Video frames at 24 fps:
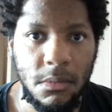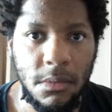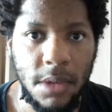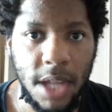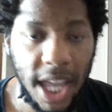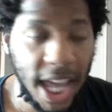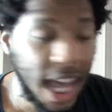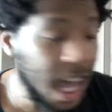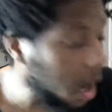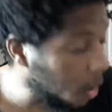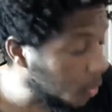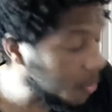
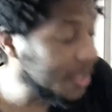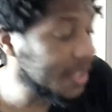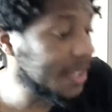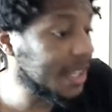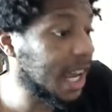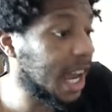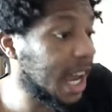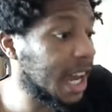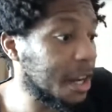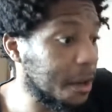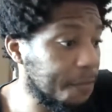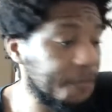
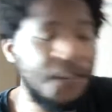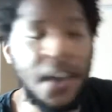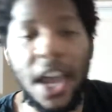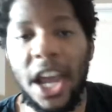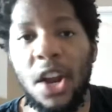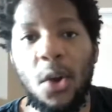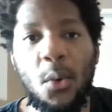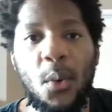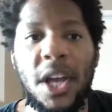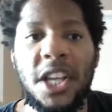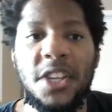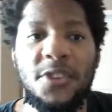Outside of
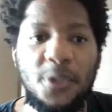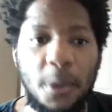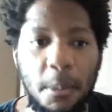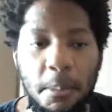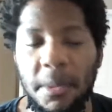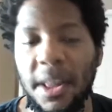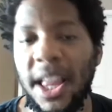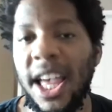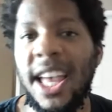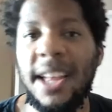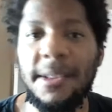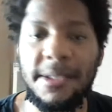fadeaways from
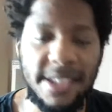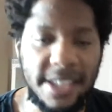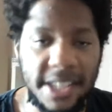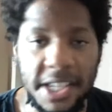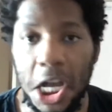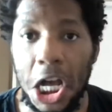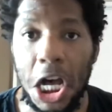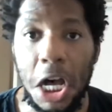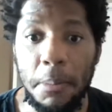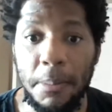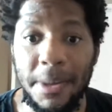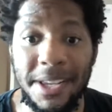Lance
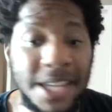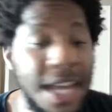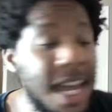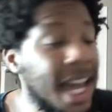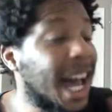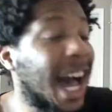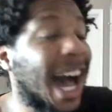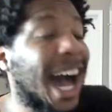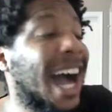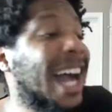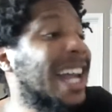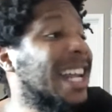Thomas,
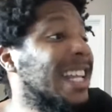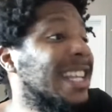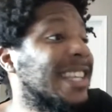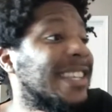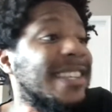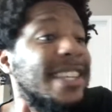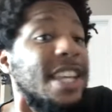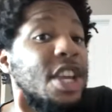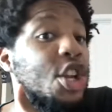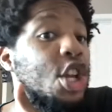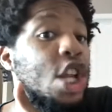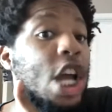I didn't
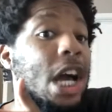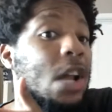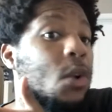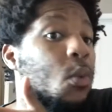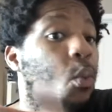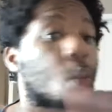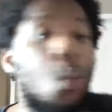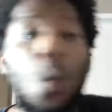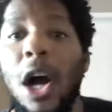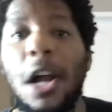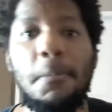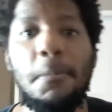see not
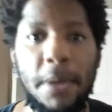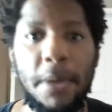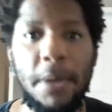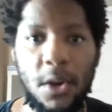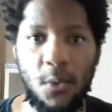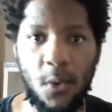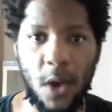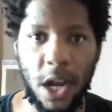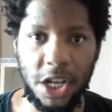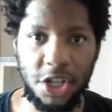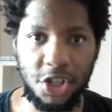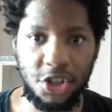one
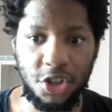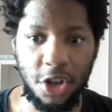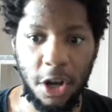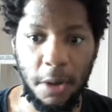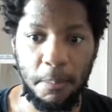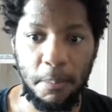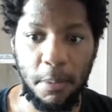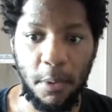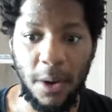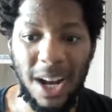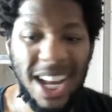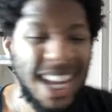mid-range
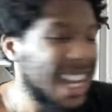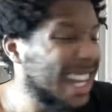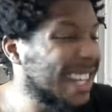jumper. Is